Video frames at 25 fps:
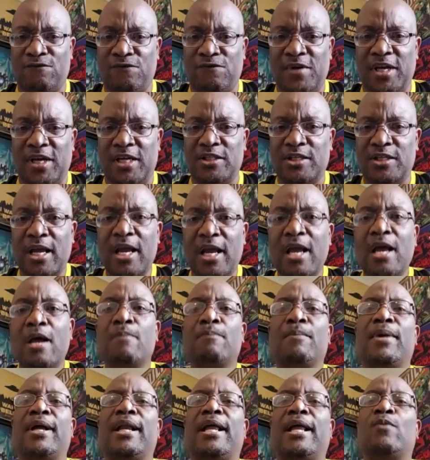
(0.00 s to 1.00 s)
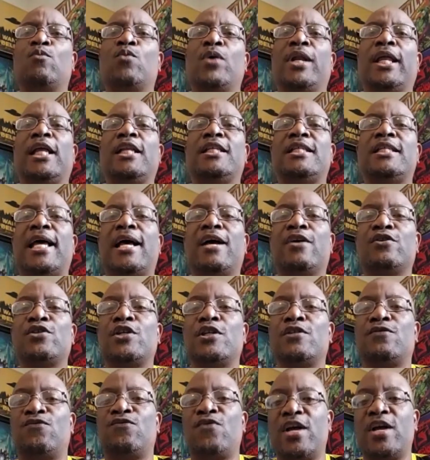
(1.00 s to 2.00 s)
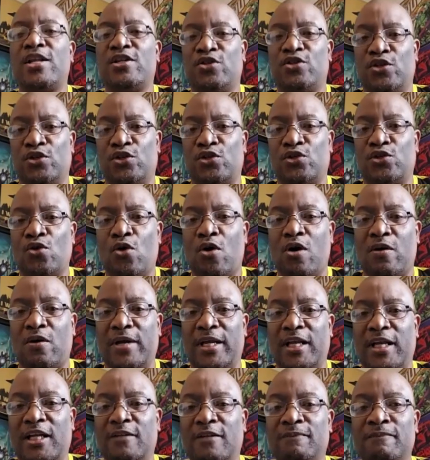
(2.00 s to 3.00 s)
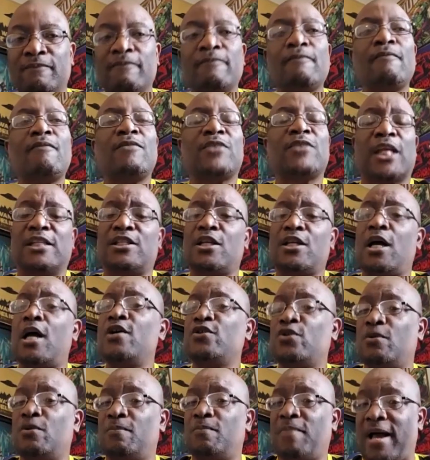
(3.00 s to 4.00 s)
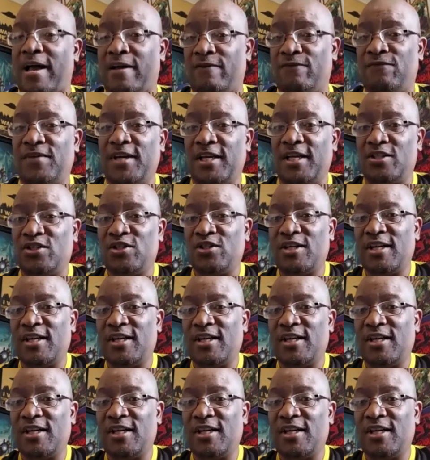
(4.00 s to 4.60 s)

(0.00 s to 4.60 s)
fish. But when he tells his friends the story, it's a 100-pound fish.